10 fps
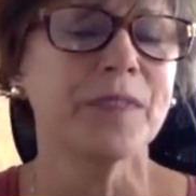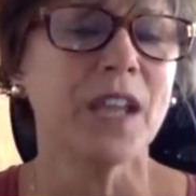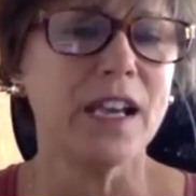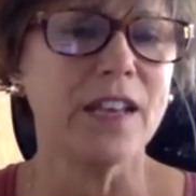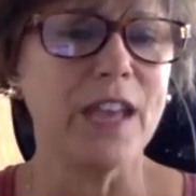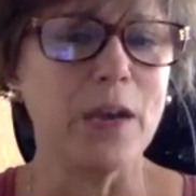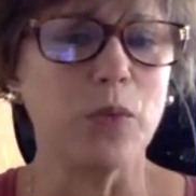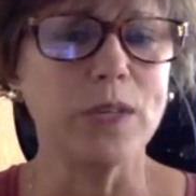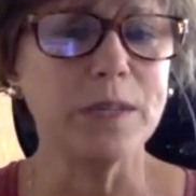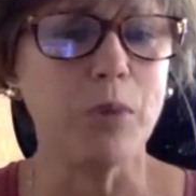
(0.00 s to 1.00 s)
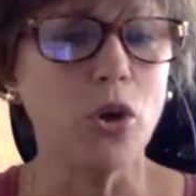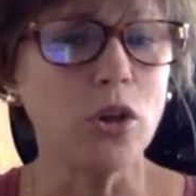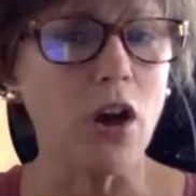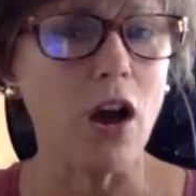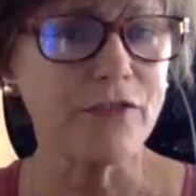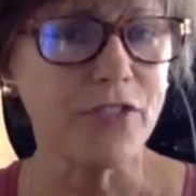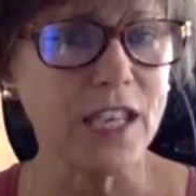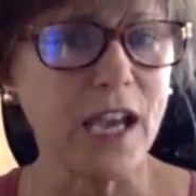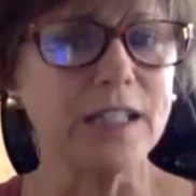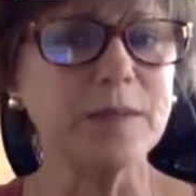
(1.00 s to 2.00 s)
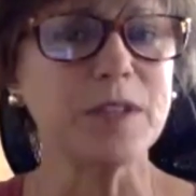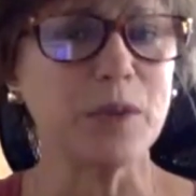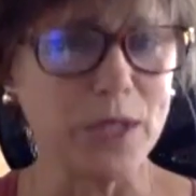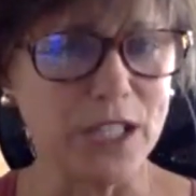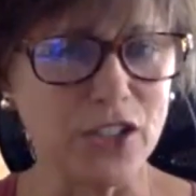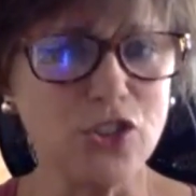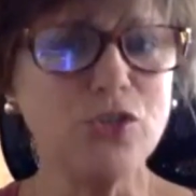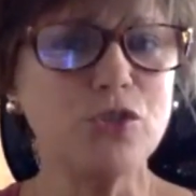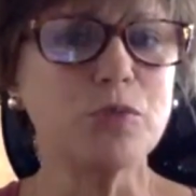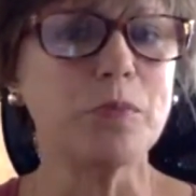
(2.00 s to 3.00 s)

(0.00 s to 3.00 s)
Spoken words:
and that we pull off the items that we can use,